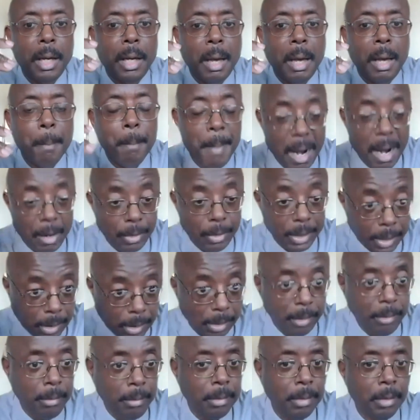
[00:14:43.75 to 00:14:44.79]

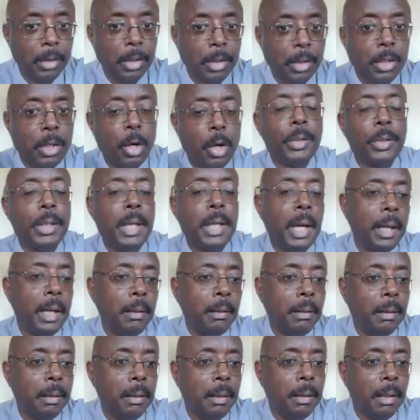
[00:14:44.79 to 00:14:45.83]
American
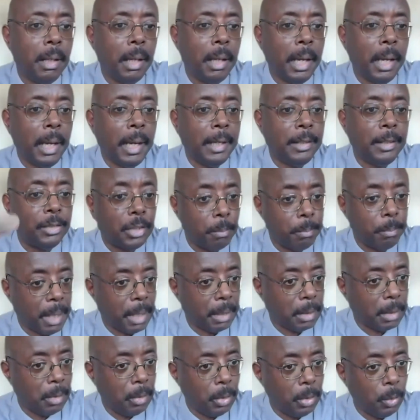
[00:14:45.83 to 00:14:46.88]
cocaine and
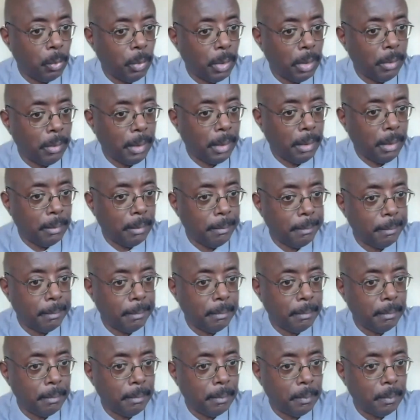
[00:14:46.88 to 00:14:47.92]
tobacco. You aware of that?
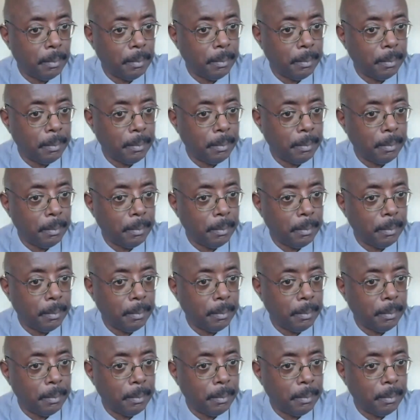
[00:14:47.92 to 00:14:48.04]
Yeah.